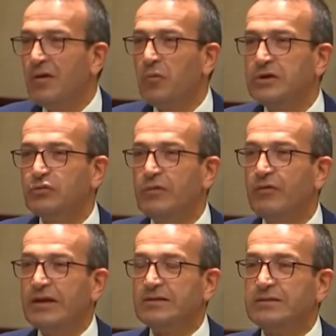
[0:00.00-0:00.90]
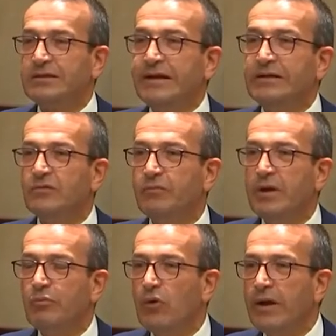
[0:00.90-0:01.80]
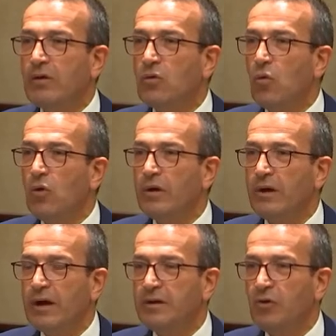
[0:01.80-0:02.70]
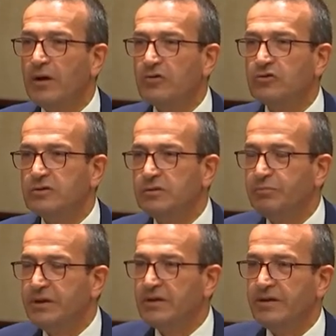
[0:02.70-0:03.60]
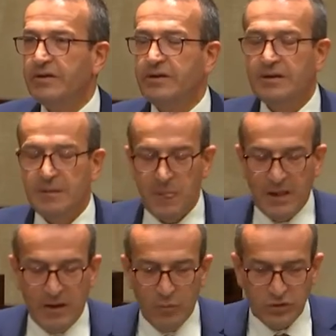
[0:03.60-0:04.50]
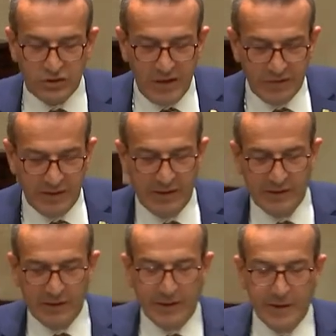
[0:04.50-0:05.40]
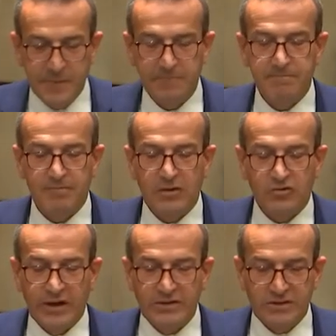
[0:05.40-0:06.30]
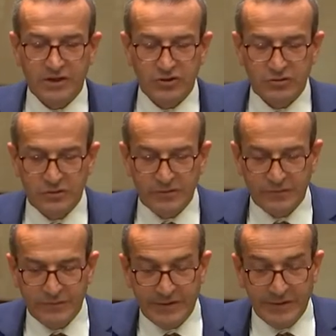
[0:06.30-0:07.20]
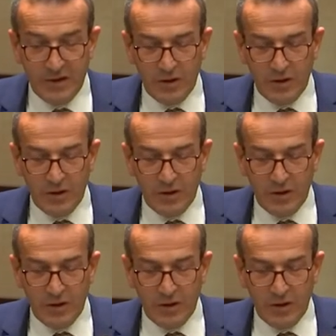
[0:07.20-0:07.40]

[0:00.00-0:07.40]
which reflects the needs of people in Gawler and in my electorate, particularly the, uh, which cover the um, train stations of uh,